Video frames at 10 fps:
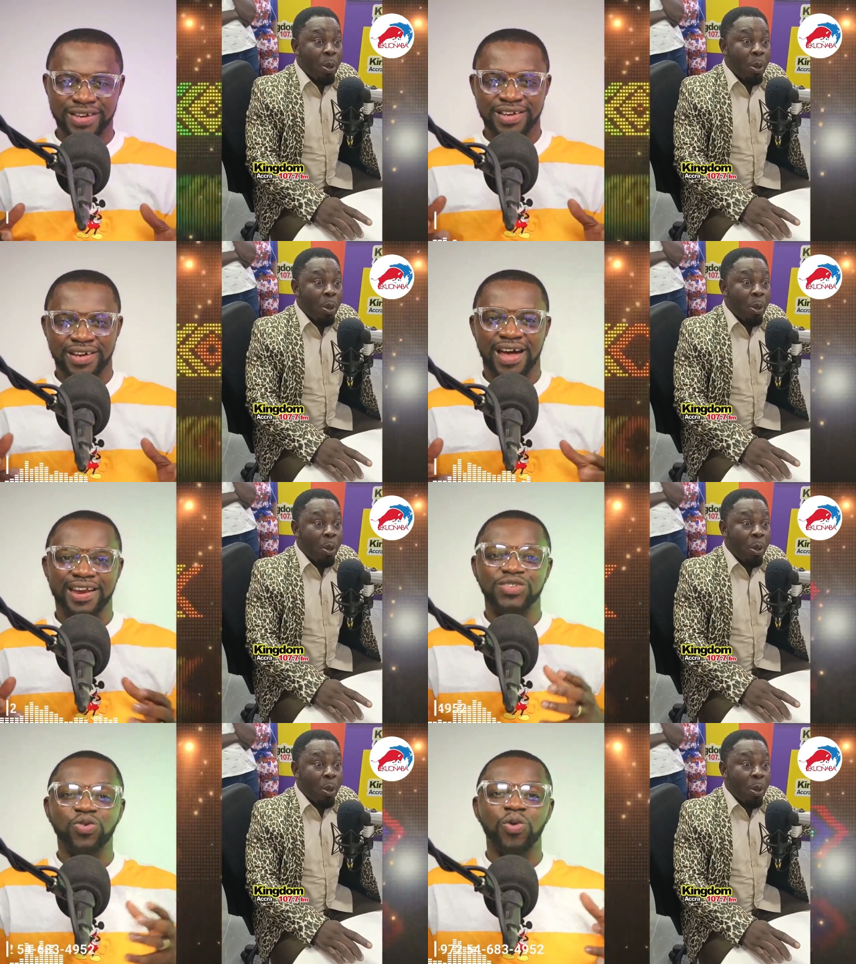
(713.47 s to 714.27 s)
Speaker 1: And I
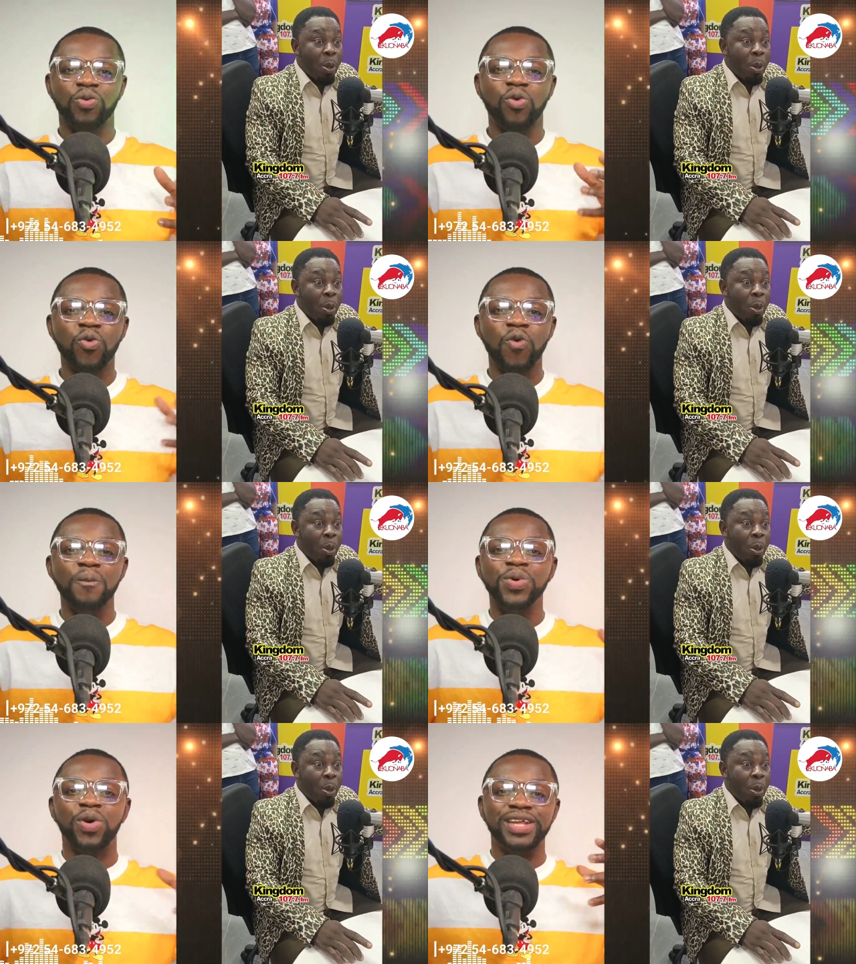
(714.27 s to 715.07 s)
say hunhun
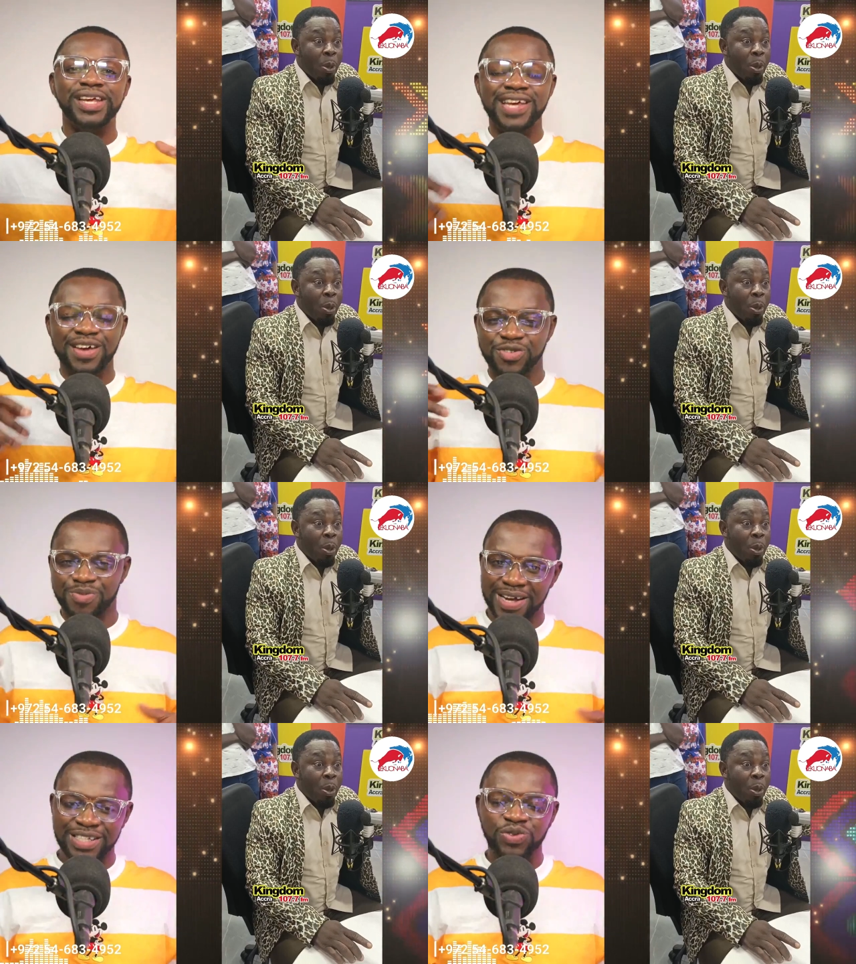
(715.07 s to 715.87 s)
bi o de ye
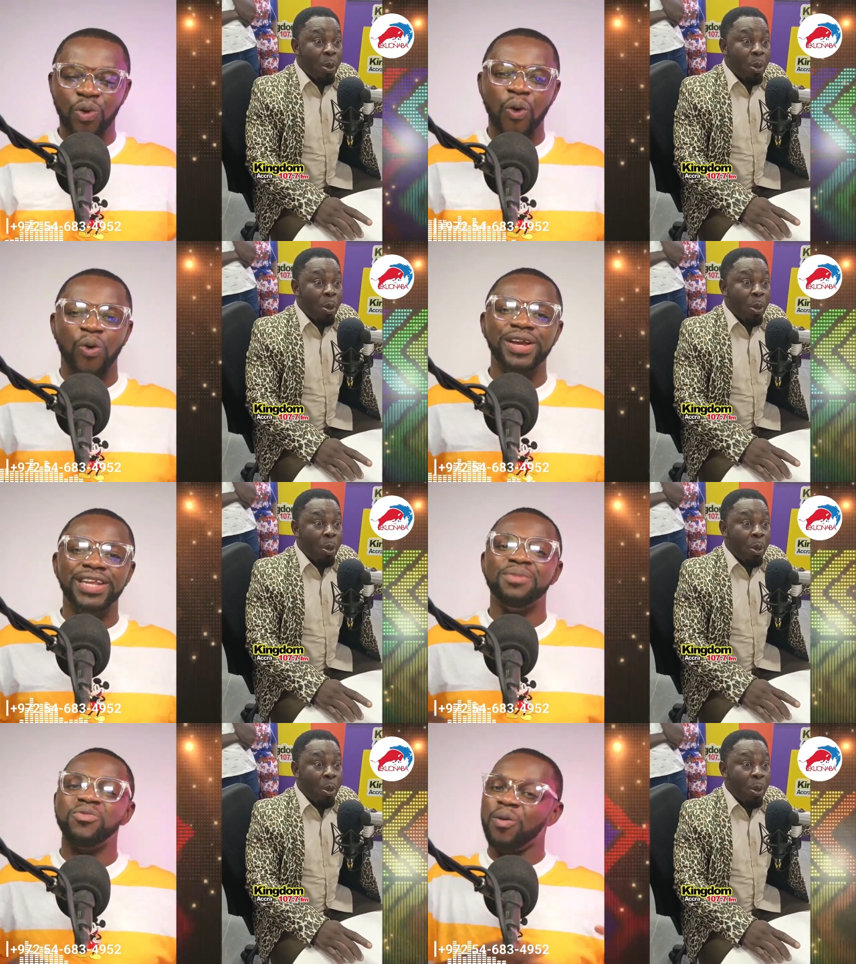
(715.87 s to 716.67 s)
adwuma. Inti wo
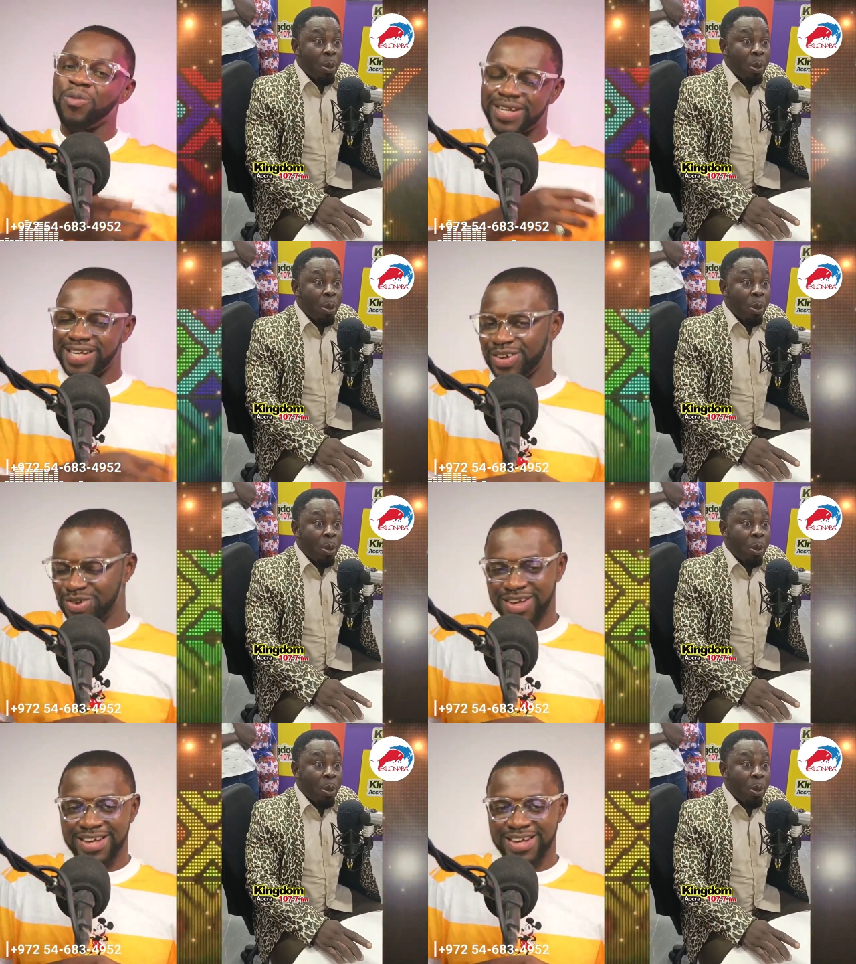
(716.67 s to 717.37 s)
condemn wo mo de no.